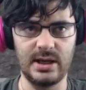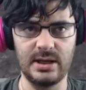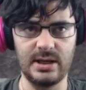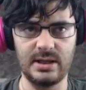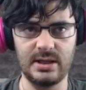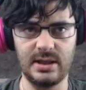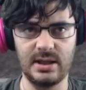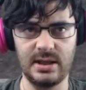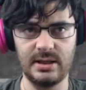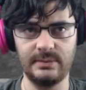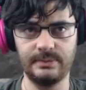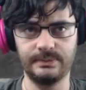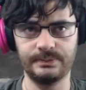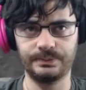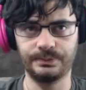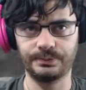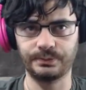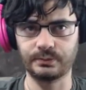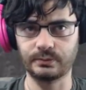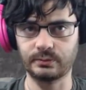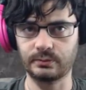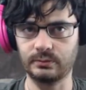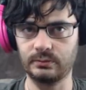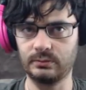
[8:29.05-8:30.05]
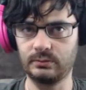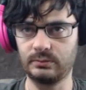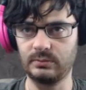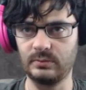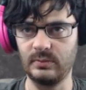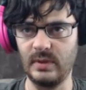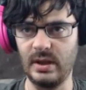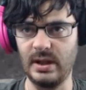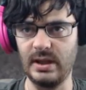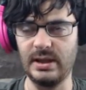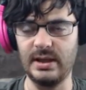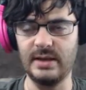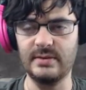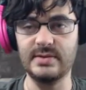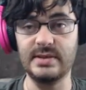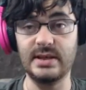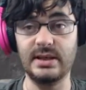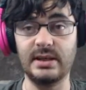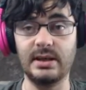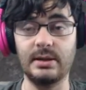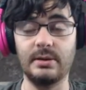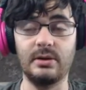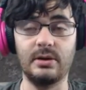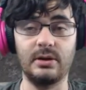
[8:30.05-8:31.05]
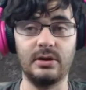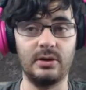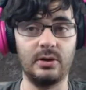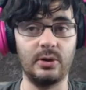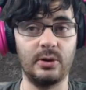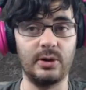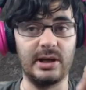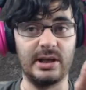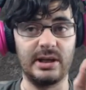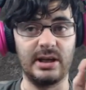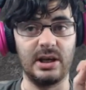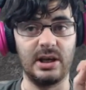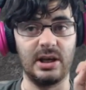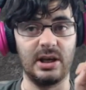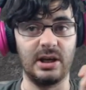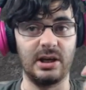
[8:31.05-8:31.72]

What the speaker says: anything, it gives like a annoying